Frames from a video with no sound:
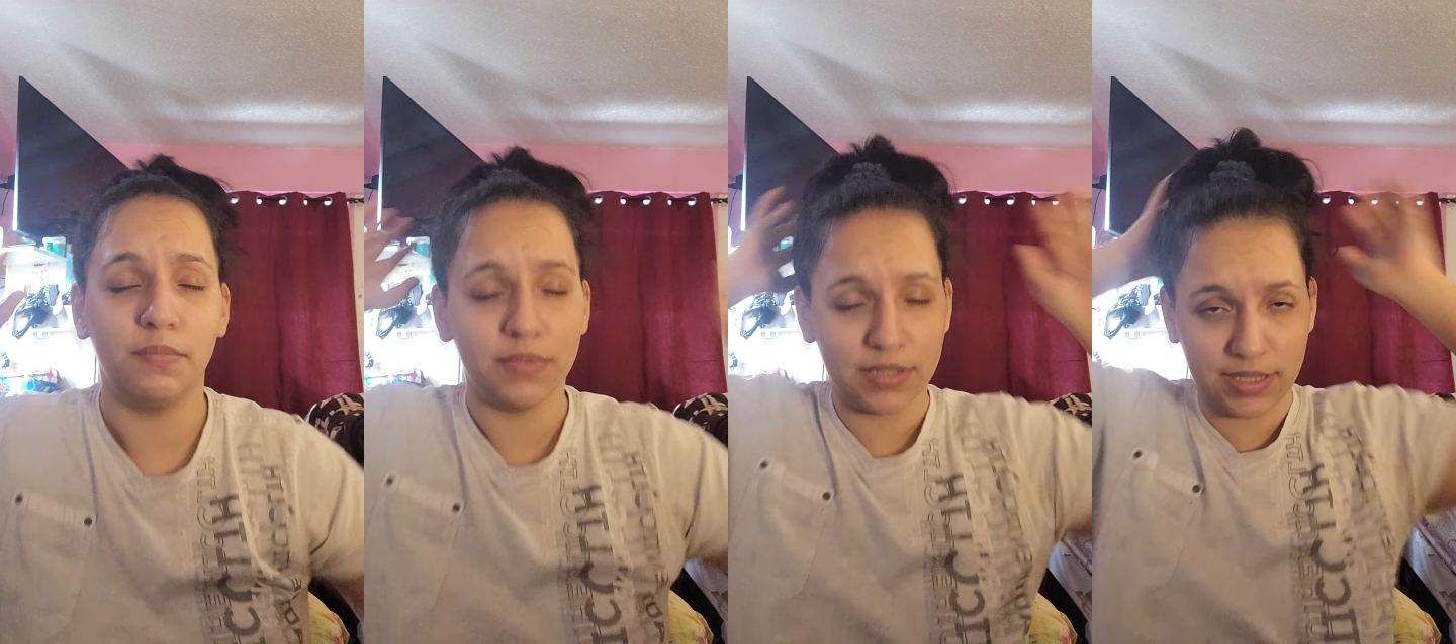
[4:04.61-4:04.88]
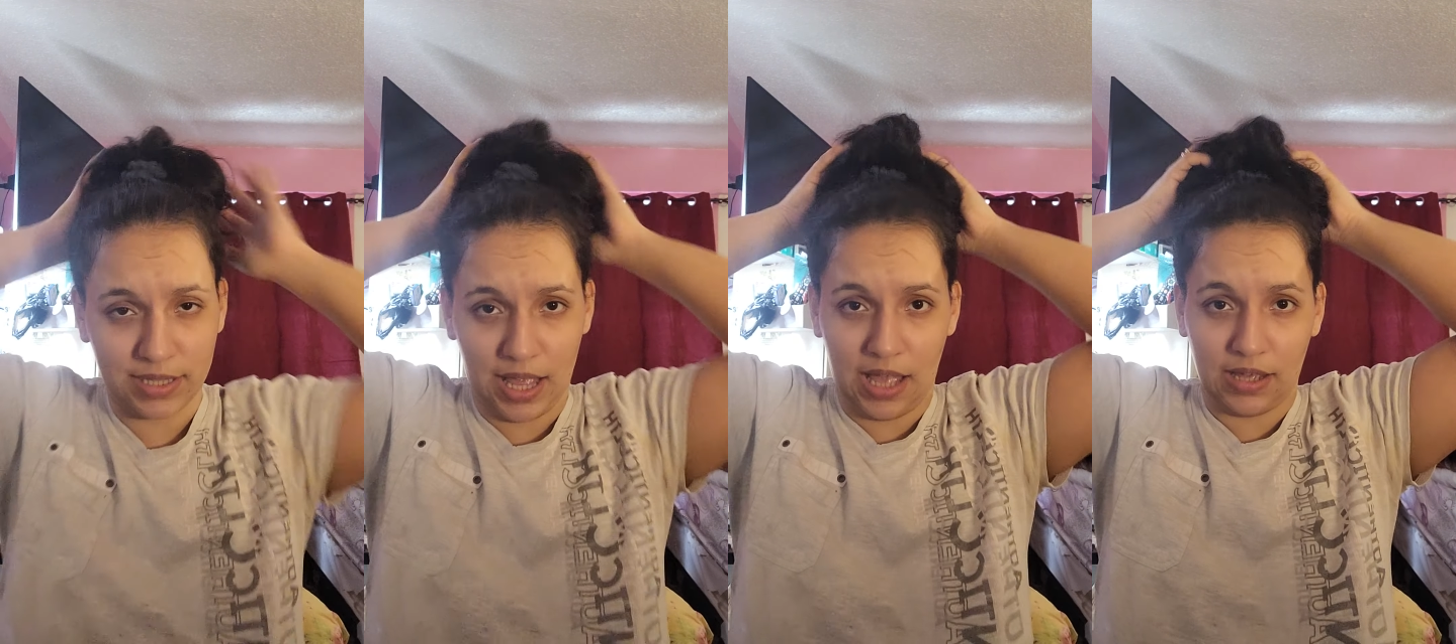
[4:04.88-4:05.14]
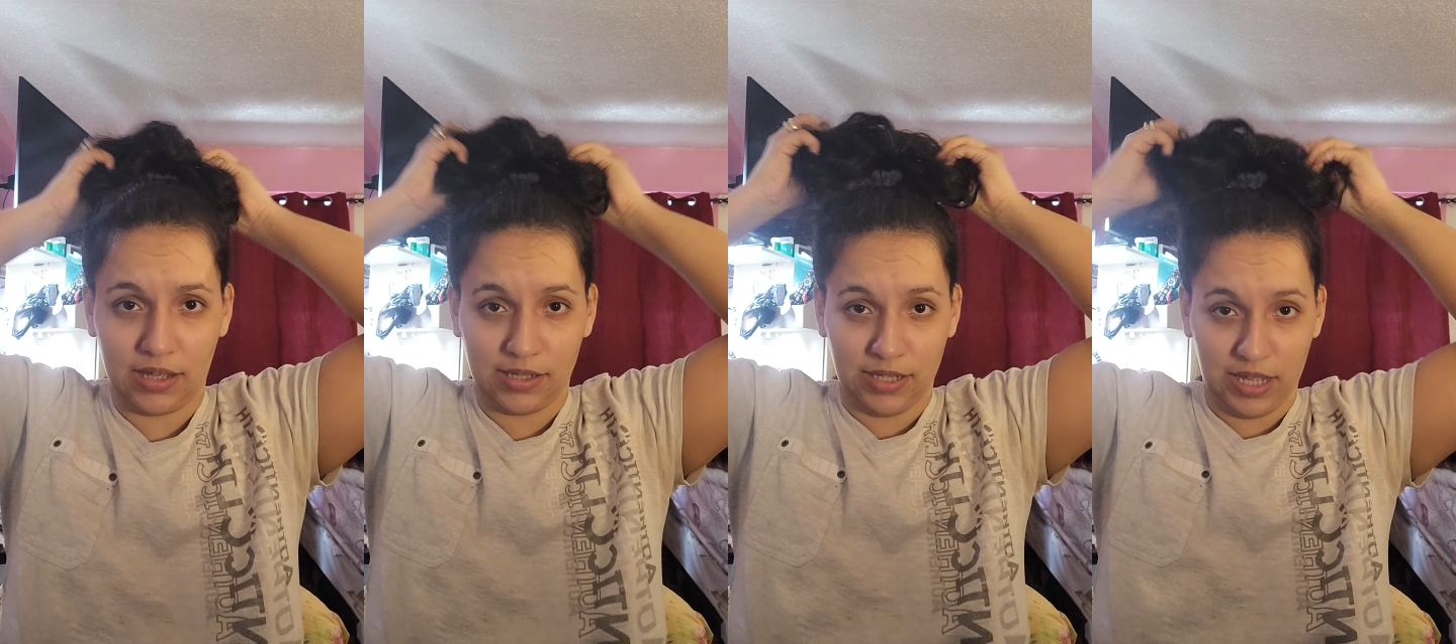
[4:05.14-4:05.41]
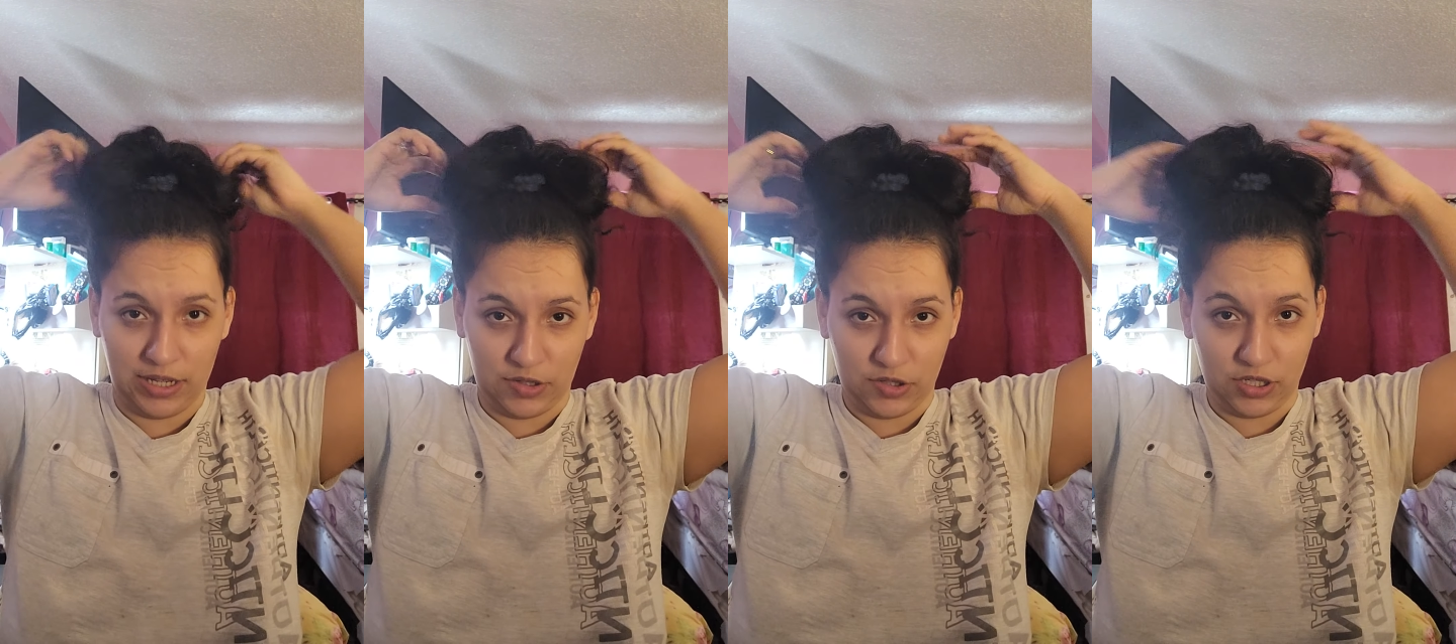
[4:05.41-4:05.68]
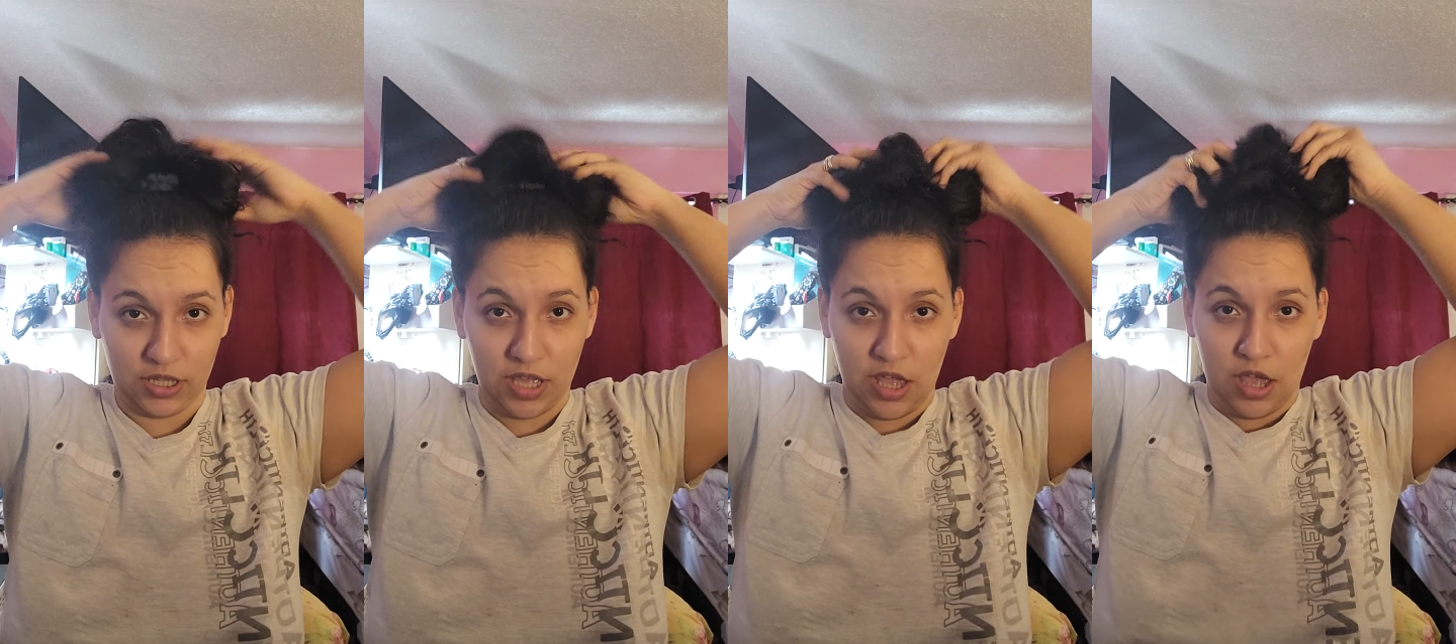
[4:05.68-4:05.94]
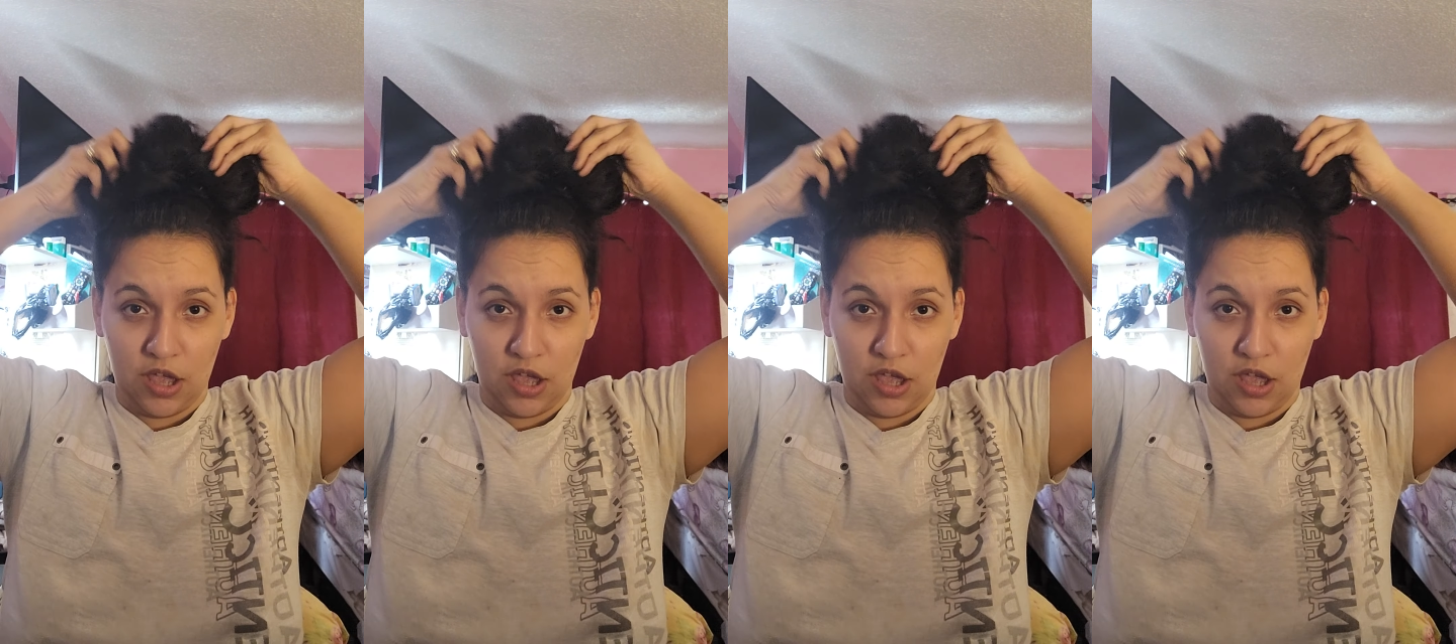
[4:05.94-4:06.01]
snack collection.